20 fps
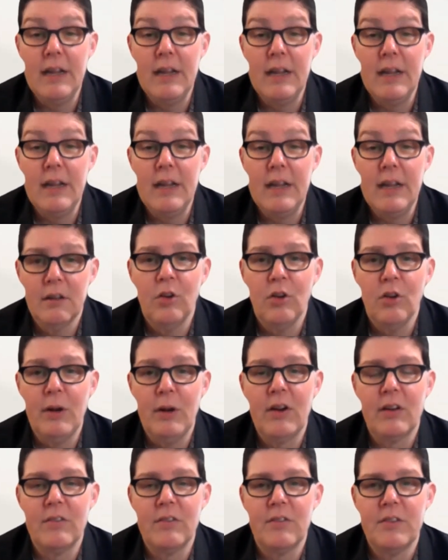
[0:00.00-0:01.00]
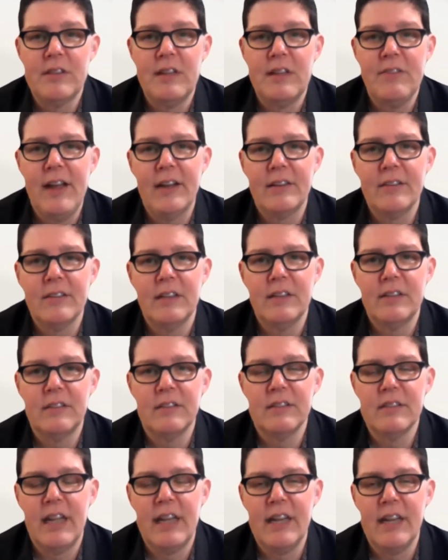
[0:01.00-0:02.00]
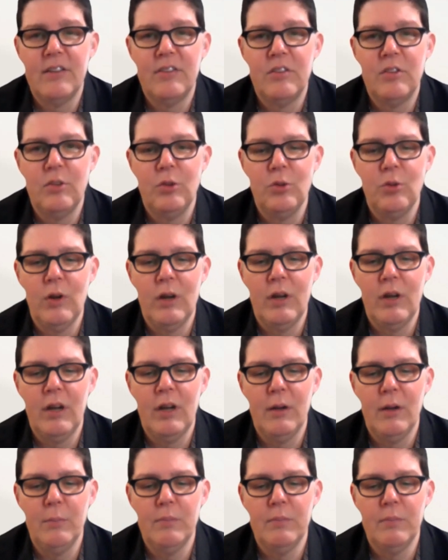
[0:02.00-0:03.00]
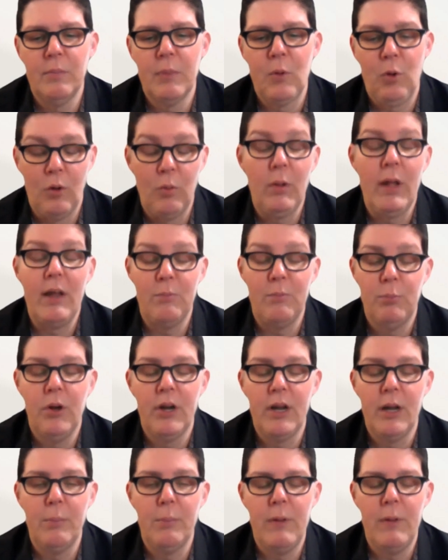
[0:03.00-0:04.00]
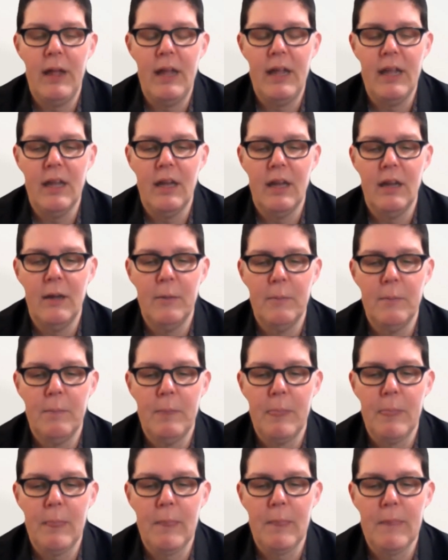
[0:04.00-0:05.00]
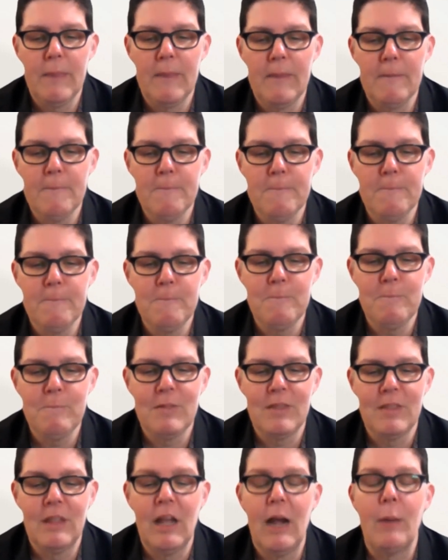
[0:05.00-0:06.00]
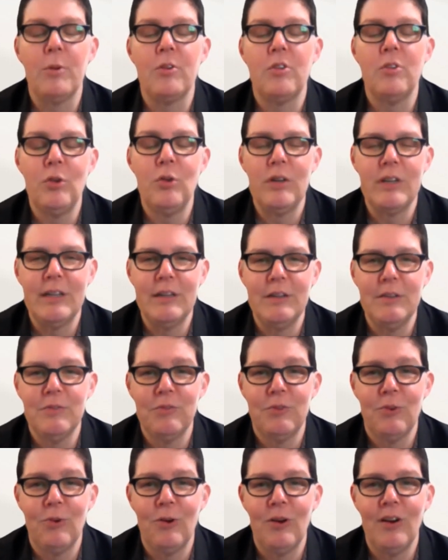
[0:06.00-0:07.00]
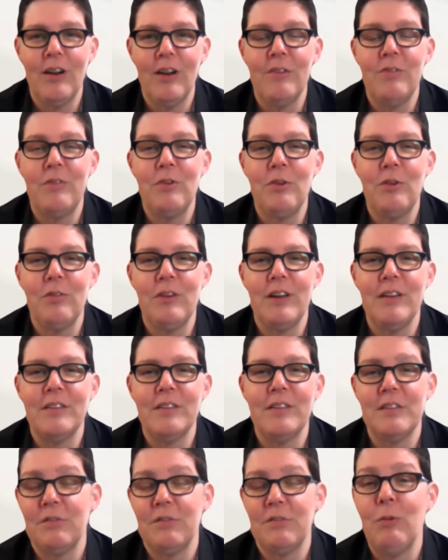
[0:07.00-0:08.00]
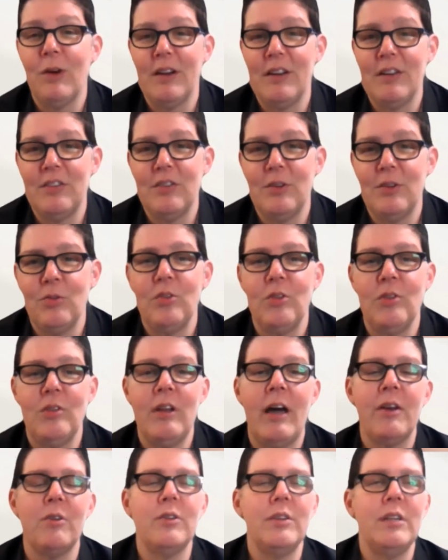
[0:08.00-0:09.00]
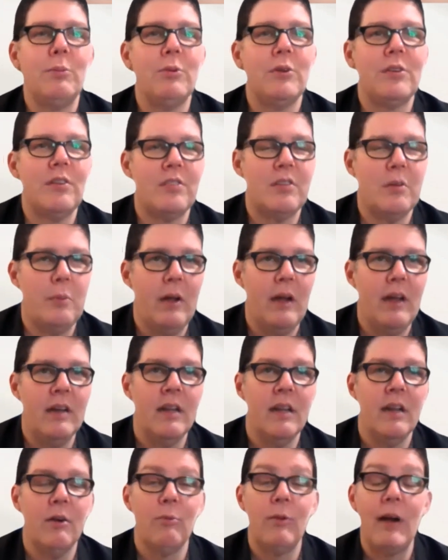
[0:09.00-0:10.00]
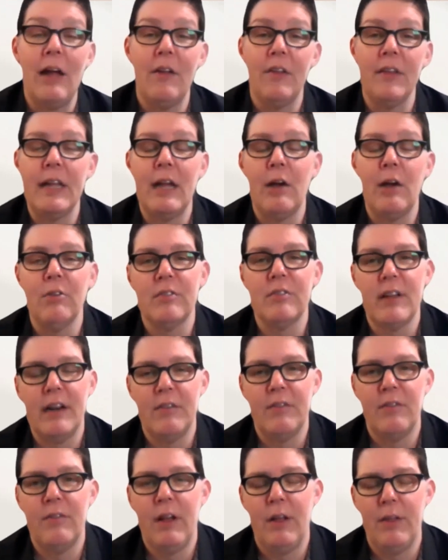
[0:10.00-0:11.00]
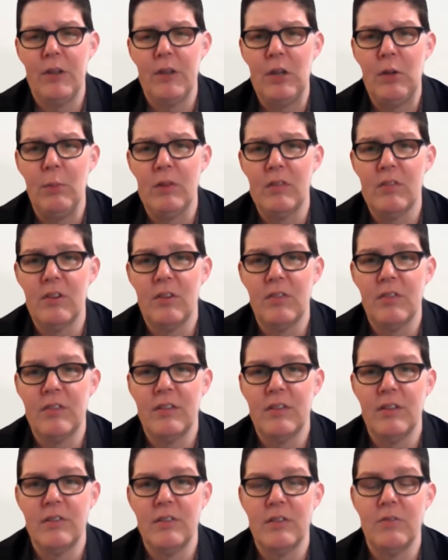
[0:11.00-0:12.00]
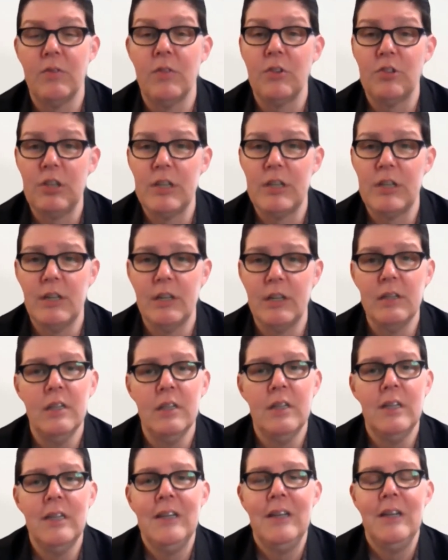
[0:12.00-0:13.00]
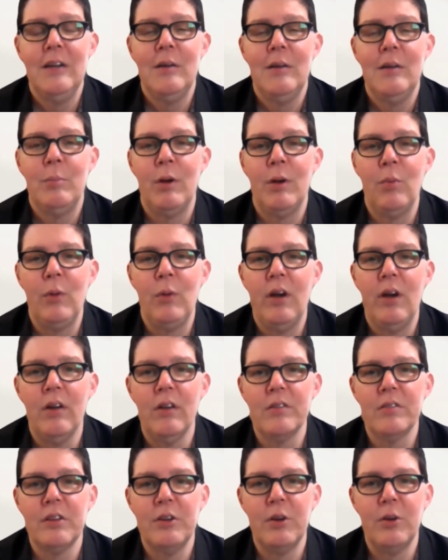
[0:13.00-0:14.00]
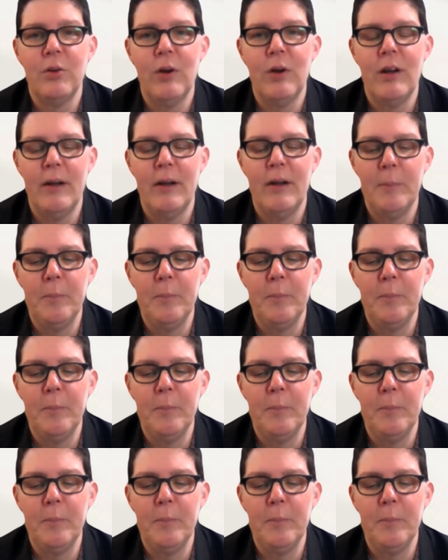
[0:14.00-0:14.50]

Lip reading: ASA, or Americans for Safe Access, decided to or had put up the opportunity for a few of us that wanted to not only participate in a rally outside of Health and Human Services in Virginia, but we also